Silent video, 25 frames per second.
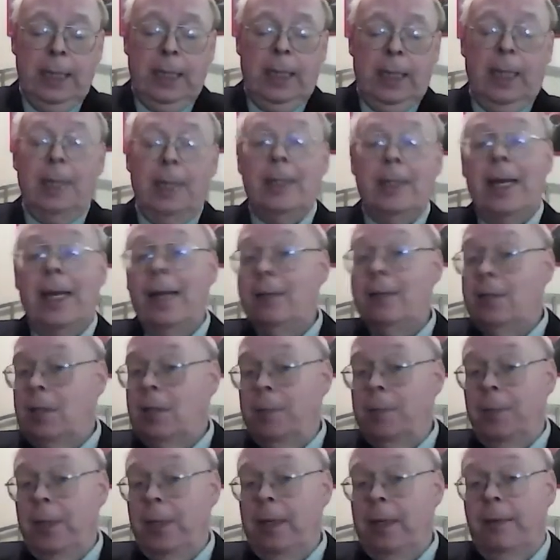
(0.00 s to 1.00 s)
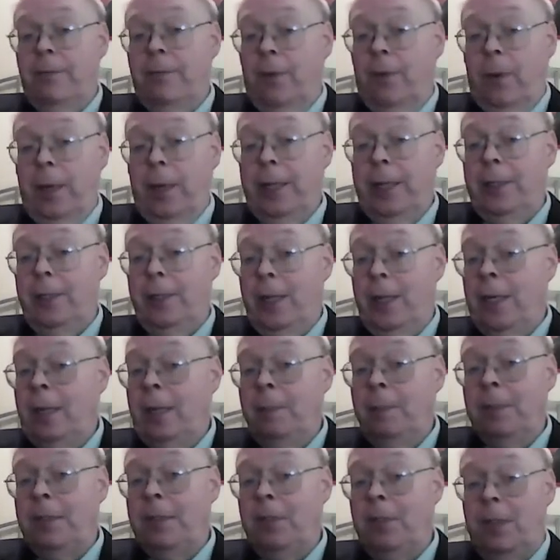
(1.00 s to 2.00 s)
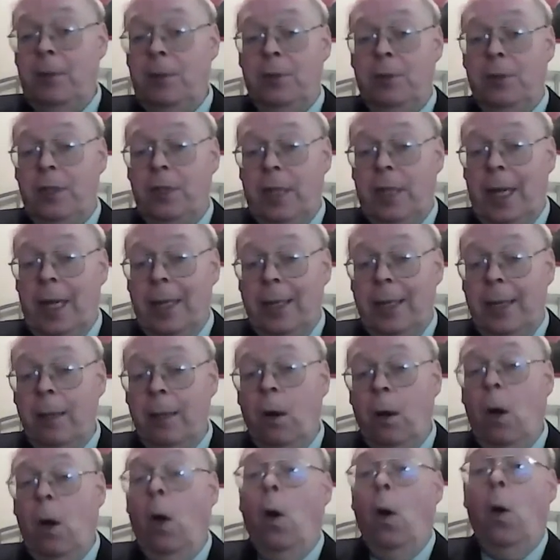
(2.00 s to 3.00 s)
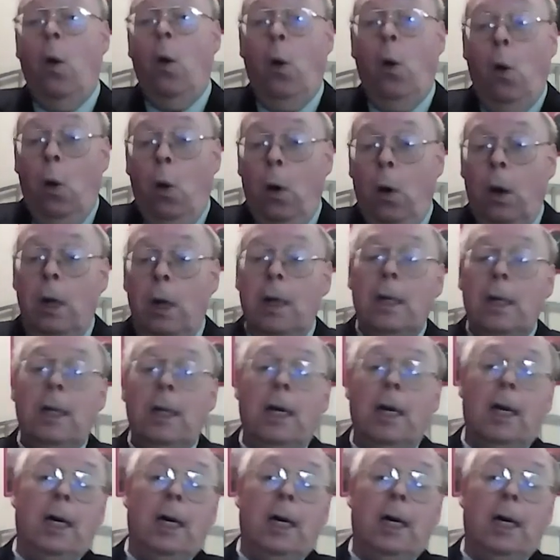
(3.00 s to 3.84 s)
And that simply avoids any misunderstanding or